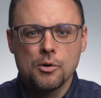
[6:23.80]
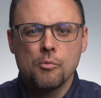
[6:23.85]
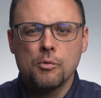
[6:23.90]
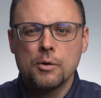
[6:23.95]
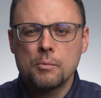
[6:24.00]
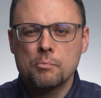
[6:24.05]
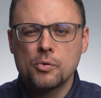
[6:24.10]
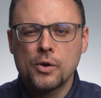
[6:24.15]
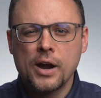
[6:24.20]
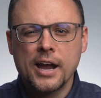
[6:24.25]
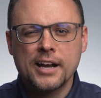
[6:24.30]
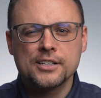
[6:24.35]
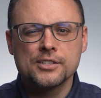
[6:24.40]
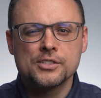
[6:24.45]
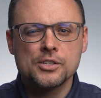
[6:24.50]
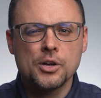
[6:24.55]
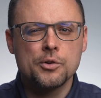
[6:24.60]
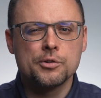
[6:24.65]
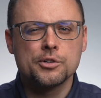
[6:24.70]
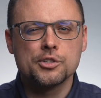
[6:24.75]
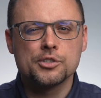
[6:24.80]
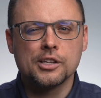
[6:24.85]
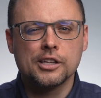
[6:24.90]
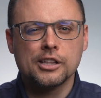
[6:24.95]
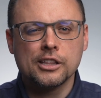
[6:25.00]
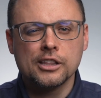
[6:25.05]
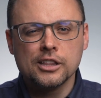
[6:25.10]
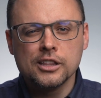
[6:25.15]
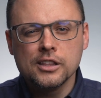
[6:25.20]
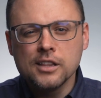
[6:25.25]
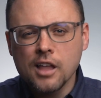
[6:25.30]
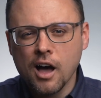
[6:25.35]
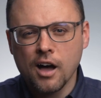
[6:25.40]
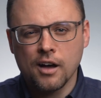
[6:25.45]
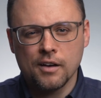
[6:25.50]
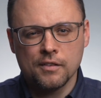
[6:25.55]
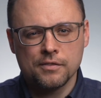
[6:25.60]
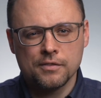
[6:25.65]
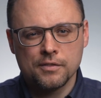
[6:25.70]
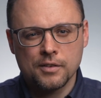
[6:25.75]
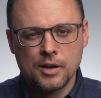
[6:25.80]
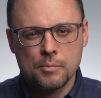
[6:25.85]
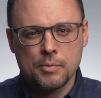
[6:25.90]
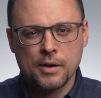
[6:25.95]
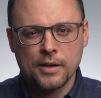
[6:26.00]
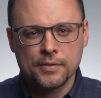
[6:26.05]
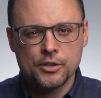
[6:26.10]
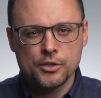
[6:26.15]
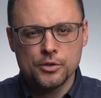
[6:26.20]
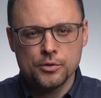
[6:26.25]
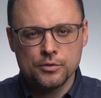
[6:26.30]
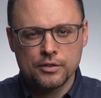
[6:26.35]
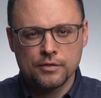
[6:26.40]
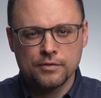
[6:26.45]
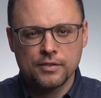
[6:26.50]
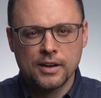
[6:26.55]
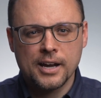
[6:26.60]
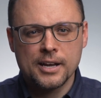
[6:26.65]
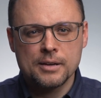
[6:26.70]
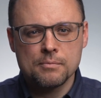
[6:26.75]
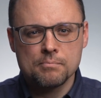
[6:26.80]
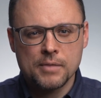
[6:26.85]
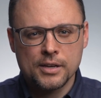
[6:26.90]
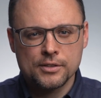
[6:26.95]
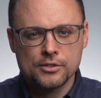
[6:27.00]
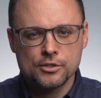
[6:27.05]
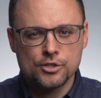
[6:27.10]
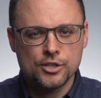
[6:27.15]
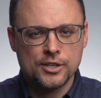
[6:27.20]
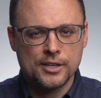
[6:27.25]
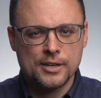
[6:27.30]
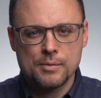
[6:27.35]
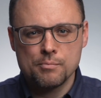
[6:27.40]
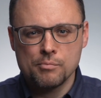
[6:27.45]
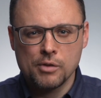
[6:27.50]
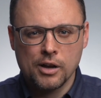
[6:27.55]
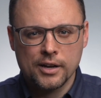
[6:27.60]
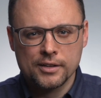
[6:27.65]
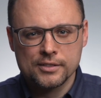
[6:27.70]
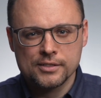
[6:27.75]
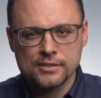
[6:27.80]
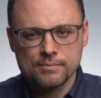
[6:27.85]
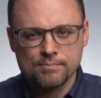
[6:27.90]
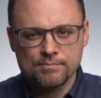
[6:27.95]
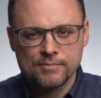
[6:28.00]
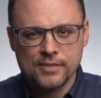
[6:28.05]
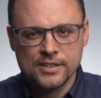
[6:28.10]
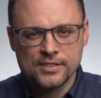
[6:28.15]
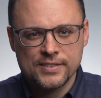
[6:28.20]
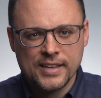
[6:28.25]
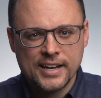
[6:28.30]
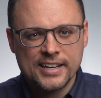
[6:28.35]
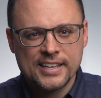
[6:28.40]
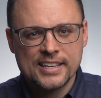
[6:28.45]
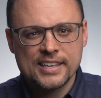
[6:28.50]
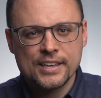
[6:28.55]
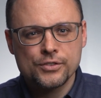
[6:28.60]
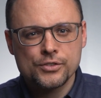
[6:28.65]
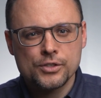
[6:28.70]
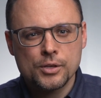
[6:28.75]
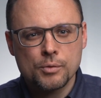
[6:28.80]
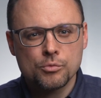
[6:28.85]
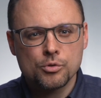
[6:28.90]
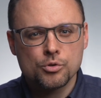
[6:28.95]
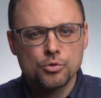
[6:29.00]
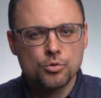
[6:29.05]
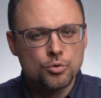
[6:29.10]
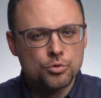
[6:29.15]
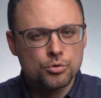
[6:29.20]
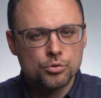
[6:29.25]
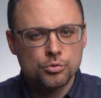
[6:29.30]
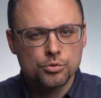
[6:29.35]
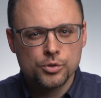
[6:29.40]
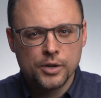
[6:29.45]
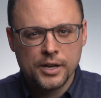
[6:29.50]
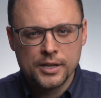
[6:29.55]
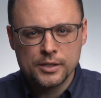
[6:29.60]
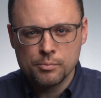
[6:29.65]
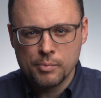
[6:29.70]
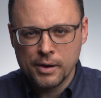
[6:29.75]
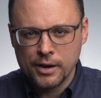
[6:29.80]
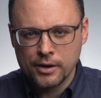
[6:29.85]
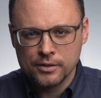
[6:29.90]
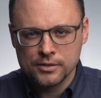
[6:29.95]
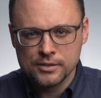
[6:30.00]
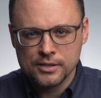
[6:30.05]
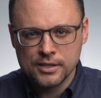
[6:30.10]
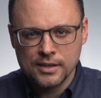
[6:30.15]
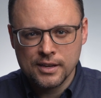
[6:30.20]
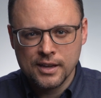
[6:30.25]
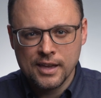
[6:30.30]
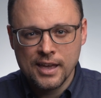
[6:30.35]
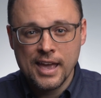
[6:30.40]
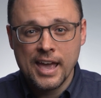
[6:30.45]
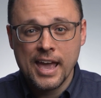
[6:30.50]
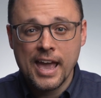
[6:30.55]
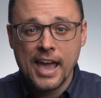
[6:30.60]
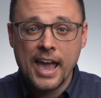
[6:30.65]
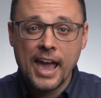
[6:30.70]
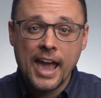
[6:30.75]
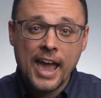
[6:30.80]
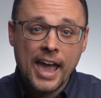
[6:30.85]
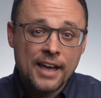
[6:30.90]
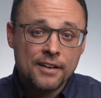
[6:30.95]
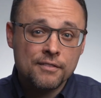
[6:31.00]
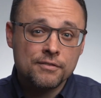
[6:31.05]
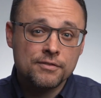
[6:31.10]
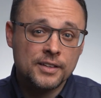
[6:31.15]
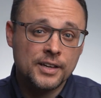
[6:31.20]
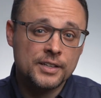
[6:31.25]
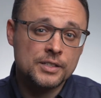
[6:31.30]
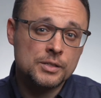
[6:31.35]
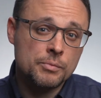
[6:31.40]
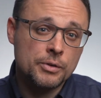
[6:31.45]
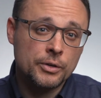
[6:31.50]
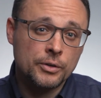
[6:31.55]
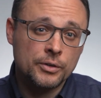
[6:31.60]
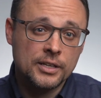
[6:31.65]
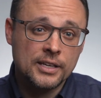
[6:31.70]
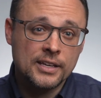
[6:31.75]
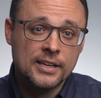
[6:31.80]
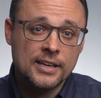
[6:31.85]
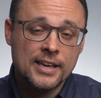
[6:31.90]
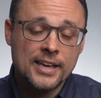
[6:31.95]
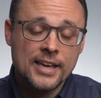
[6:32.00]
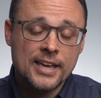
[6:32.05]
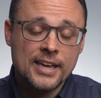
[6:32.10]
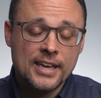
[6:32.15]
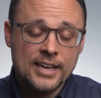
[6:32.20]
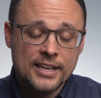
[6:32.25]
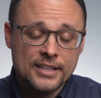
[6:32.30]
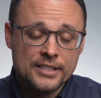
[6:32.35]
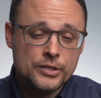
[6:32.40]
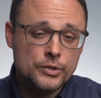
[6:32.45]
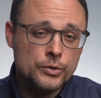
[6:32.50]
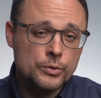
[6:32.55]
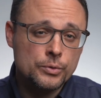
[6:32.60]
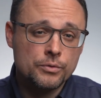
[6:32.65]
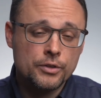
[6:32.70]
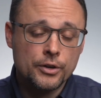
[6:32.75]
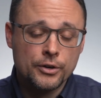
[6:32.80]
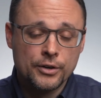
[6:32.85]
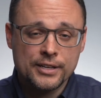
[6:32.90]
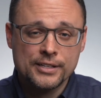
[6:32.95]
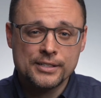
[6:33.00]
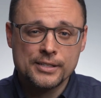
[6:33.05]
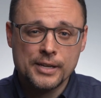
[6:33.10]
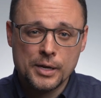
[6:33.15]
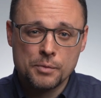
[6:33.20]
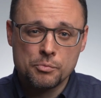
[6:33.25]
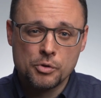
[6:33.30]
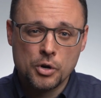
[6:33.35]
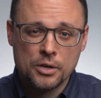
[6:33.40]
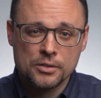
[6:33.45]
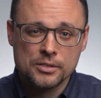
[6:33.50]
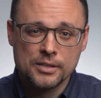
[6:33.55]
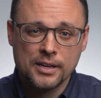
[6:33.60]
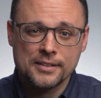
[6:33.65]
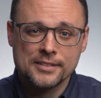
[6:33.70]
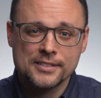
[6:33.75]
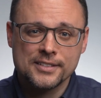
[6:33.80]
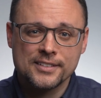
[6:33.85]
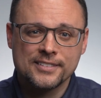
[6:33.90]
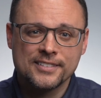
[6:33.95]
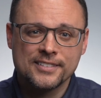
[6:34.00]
What practice owners love about the unified messaging inbox is that it gives them crucial transparency and flexibility into their intake process.